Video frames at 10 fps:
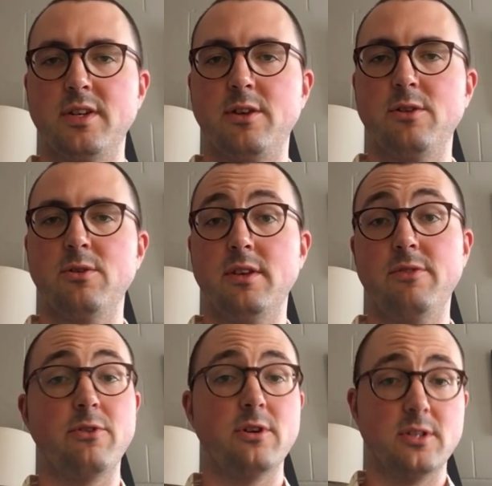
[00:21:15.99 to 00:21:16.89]

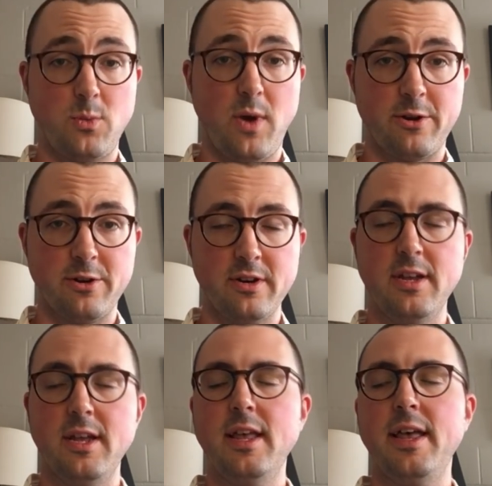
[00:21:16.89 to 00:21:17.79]
particularly for a
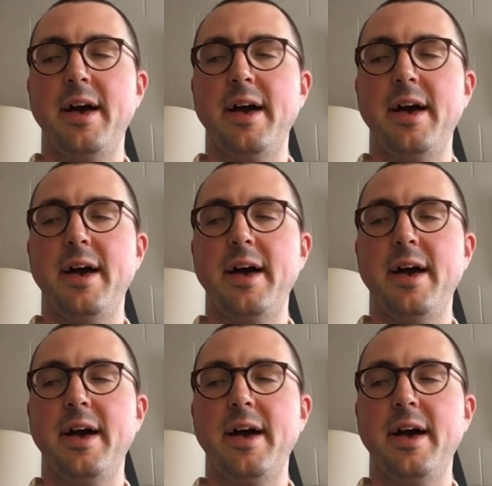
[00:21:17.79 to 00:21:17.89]
sweater.